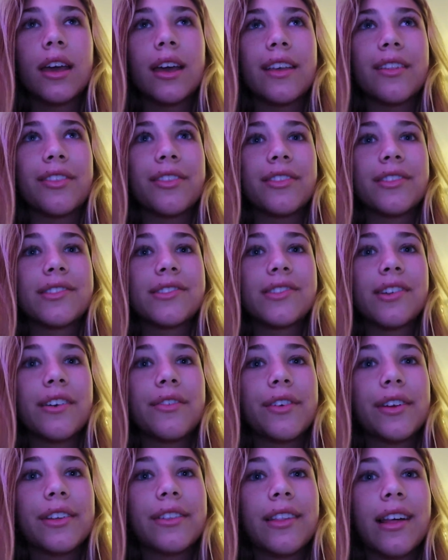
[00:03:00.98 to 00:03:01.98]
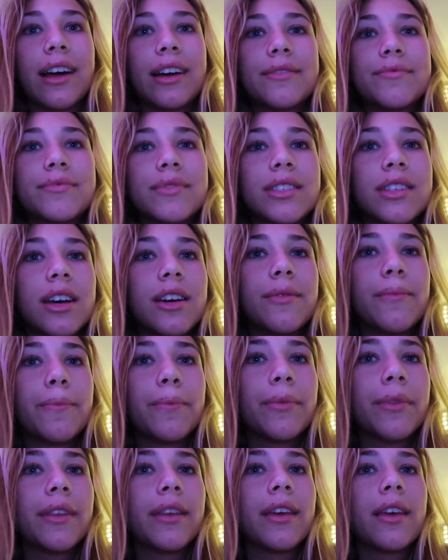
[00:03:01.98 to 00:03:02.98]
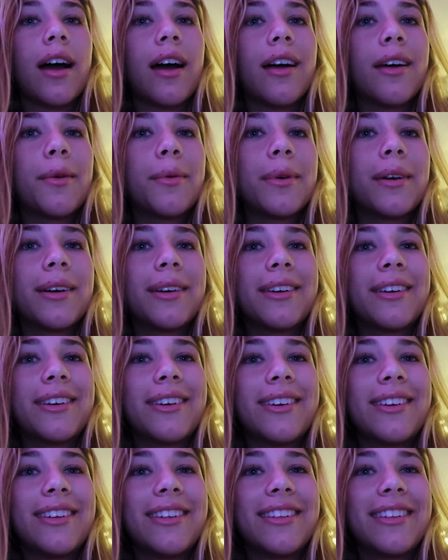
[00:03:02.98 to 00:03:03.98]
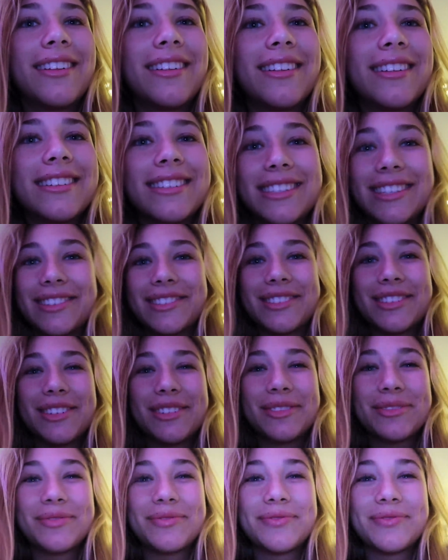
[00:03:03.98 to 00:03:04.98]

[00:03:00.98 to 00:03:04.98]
and stuff like that, so. I will see you soon.